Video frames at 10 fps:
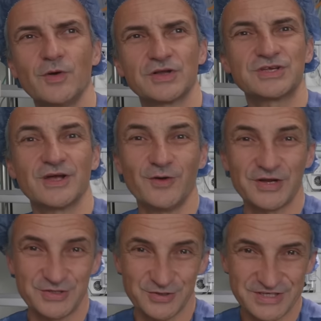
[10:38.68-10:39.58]
watch I
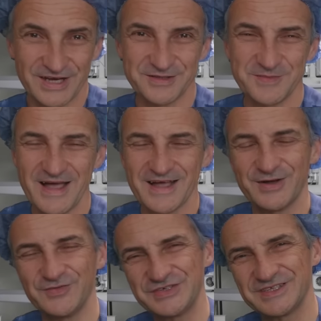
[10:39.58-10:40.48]
watch your channel, Mark.
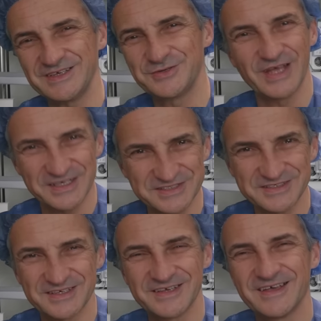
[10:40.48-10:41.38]
Obviously, who
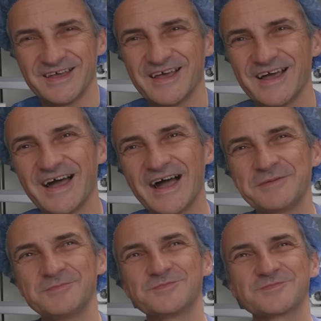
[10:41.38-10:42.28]
doesn't?
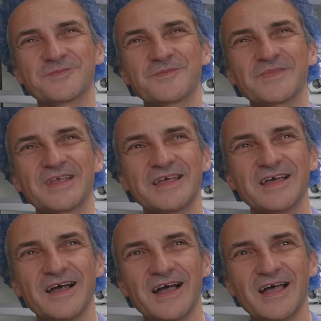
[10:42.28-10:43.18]
Um,
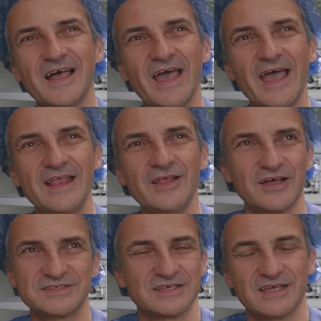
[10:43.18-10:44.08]
and yeah,
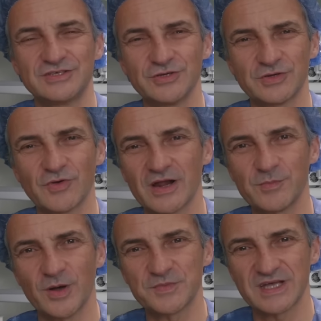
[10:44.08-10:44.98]
I see Durian Rider
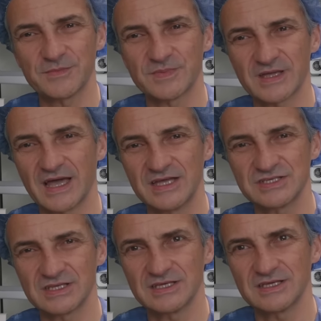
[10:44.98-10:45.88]
pops up
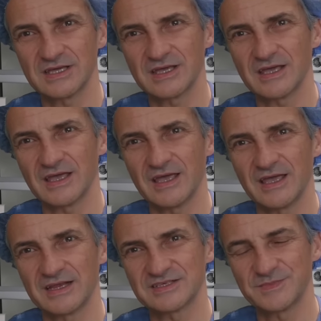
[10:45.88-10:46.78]
occasionally,
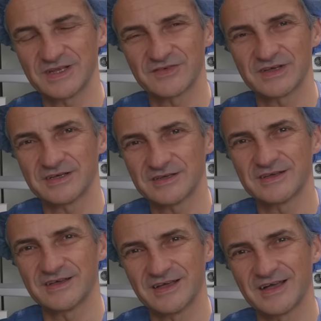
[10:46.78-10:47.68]
and he's a bit of a
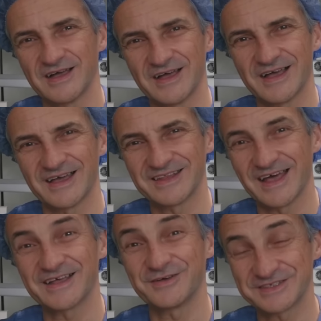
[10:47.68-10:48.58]
a, a
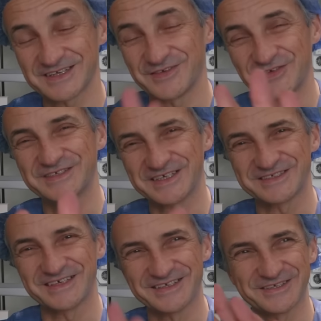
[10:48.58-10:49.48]
nutter. He's going to if he
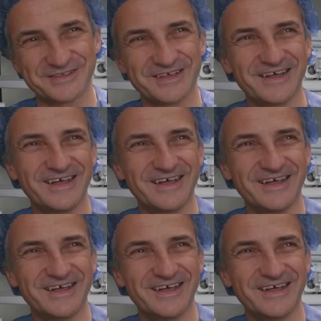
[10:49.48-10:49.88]
sees this, he'll